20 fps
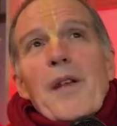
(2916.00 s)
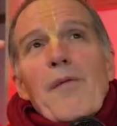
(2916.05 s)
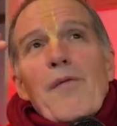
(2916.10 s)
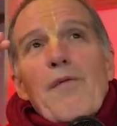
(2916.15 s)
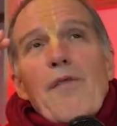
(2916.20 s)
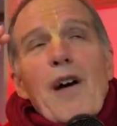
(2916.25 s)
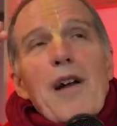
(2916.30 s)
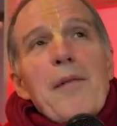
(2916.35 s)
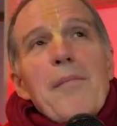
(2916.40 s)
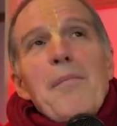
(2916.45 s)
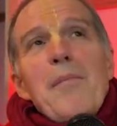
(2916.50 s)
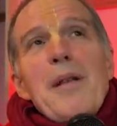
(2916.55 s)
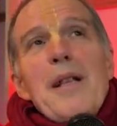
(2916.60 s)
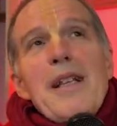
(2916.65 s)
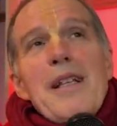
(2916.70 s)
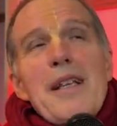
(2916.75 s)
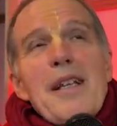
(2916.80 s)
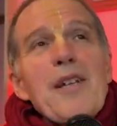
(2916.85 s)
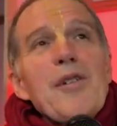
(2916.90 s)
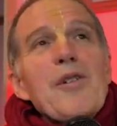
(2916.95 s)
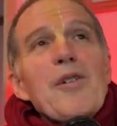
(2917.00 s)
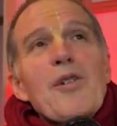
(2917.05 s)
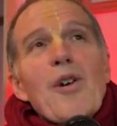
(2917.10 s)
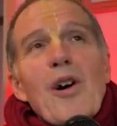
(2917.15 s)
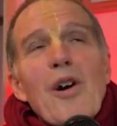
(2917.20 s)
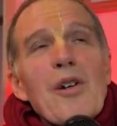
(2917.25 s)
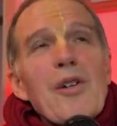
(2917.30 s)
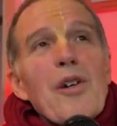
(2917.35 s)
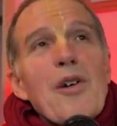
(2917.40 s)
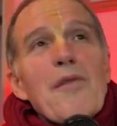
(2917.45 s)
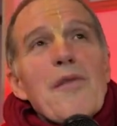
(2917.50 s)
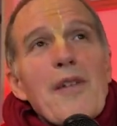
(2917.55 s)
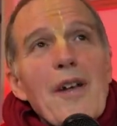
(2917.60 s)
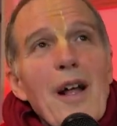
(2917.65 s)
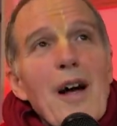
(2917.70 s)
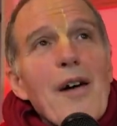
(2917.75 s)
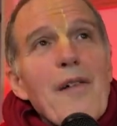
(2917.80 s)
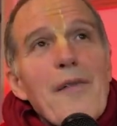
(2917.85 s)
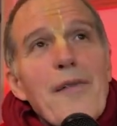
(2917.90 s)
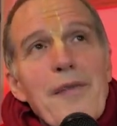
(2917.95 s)
one million God of
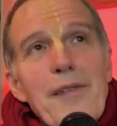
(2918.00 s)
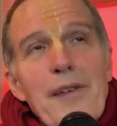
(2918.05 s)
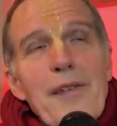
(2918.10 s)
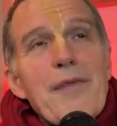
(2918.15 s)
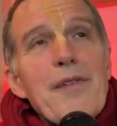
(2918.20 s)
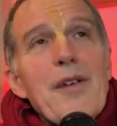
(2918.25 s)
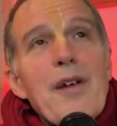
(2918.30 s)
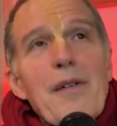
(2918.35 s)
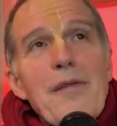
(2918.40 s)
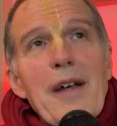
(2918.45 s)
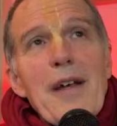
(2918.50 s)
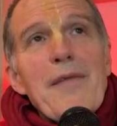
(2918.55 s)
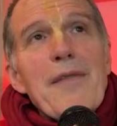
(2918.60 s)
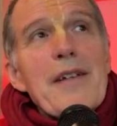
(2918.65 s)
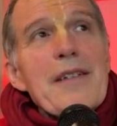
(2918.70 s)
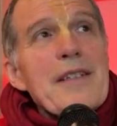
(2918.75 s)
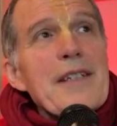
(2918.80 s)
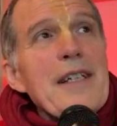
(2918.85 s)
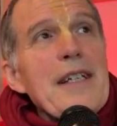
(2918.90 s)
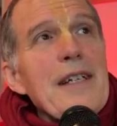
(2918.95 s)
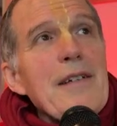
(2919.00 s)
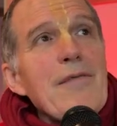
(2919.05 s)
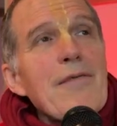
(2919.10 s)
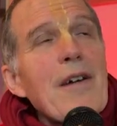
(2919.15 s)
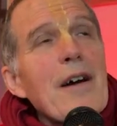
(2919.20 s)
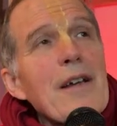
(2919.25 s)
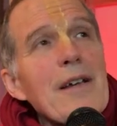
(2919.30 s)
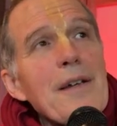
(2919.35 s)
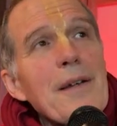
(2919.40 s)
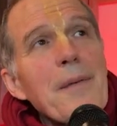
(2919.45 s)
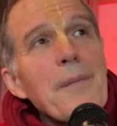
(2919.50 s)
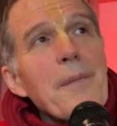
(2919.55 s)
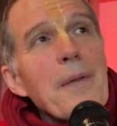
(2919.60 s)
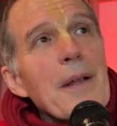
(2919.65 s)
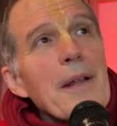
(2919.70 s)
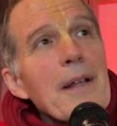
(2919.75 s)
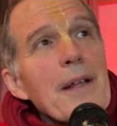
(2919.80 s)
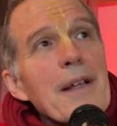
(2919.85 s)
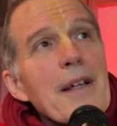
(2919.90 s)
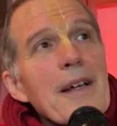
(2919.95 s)
loves. If you have ever seen one,
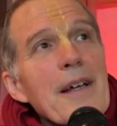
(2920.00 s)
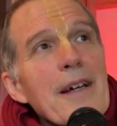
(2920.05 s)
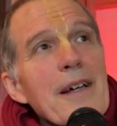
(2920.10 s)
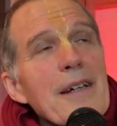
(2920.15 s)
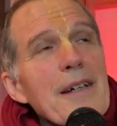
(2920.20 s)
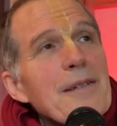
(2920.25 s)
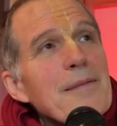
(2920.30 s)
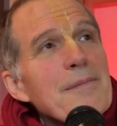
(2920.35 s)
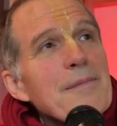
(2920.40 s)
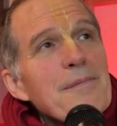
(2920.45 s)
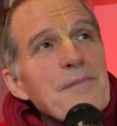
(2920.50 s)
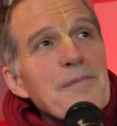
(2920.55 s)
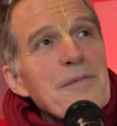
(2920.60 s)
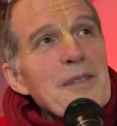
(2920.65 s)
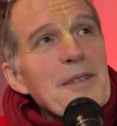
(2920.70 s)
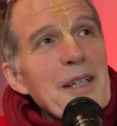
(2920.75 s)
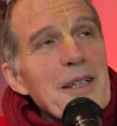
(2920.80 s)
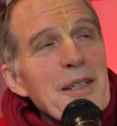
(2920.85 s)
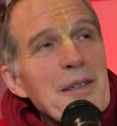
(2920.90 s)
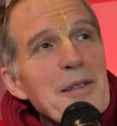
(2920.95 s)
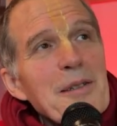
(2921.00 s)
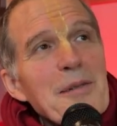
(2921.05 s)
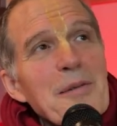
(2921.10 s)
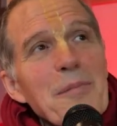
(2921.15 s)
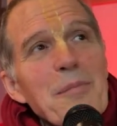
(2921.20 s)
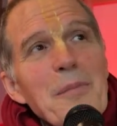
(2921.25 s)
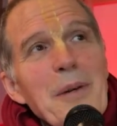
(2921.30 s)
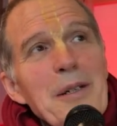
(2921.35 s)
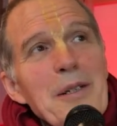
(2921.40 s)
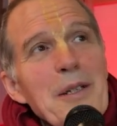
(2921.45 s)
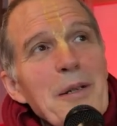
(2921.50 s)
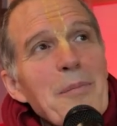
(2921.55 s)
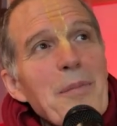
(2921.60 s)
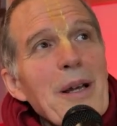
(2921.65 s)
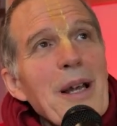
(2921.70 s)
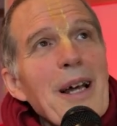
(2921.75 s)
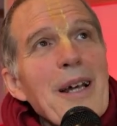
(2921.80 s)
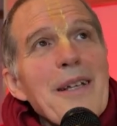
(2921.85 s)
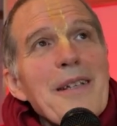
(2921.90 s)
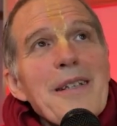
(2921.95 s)
um, then
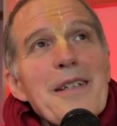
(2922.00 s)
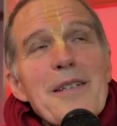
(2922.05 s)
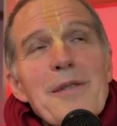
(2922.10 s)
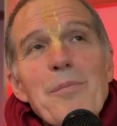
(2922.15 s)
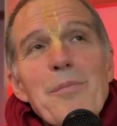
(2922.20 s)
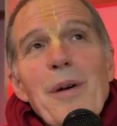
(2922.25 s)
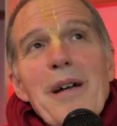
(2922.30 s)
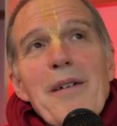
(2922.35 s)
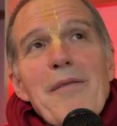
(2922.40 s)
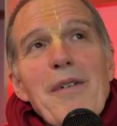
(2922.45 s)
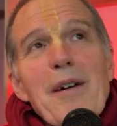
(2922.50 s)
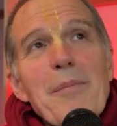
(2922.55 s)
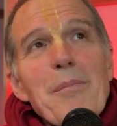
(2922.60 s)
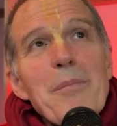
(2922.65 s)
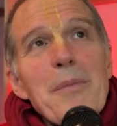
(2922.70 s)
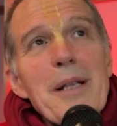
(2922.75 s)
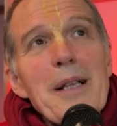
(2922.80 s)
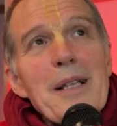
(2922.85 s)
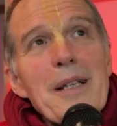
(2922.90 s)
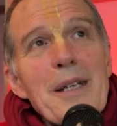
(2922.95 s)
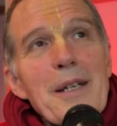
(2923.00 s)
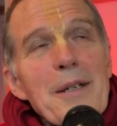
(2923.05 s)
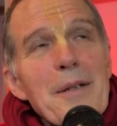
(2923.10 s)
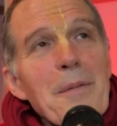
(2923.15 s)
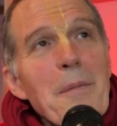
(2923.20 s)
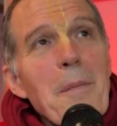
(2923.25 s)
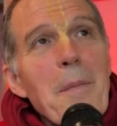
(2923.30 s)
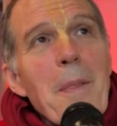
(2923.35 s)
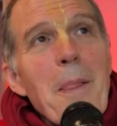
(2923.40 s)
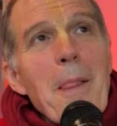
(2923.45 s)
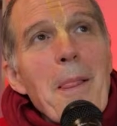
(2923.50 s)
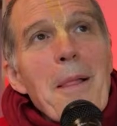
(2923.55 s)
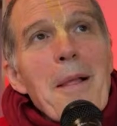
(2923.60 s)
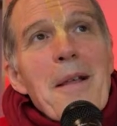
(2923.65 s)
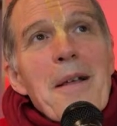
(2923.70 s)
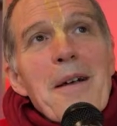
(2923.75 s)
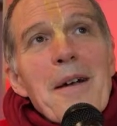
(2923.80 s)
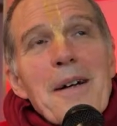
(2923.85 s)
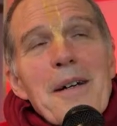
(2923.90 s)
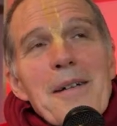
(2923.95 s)
multiply this by one million.
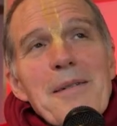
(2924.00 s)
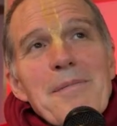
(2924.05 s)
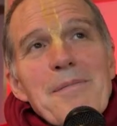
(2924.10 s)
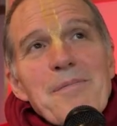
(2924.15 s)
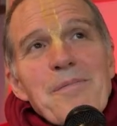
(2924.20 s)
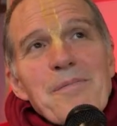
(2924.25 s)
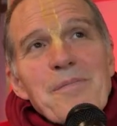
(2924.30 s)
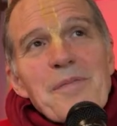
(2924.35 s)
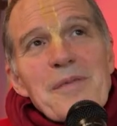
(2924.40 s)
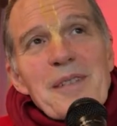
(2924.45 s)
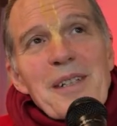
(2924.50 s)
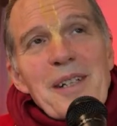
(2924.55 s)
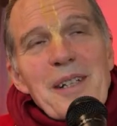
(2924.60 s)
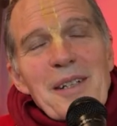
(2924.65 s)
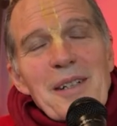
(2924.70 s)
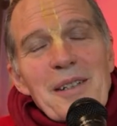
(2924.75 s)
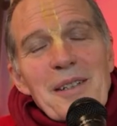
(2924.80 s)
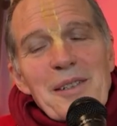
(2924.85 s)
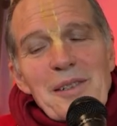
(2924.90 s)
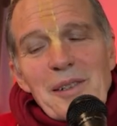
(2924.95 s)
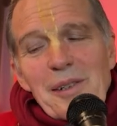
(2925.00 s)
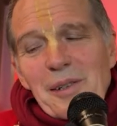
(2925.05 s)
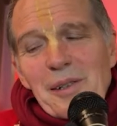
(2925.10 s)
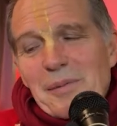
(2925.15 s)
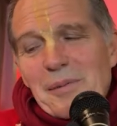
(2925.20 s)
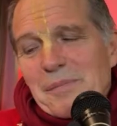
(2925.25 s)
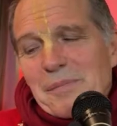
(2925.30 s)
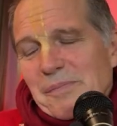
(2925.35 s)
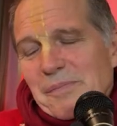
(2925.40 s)
Um, so,